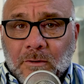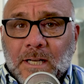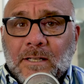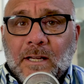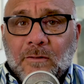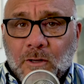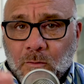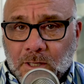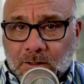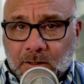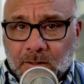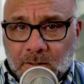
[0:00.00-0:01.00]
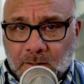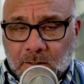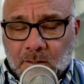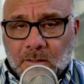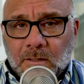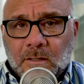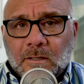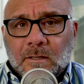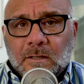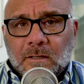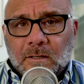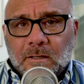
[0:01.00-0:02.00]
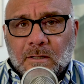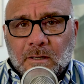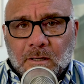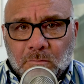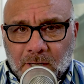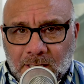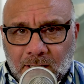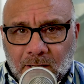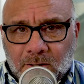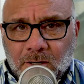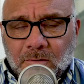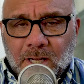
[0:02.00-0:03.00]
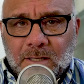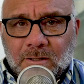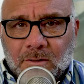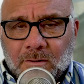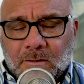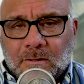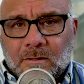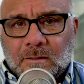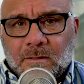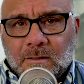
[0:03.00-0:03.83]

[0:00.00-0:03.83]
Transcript: Write down the questions and write down your answers.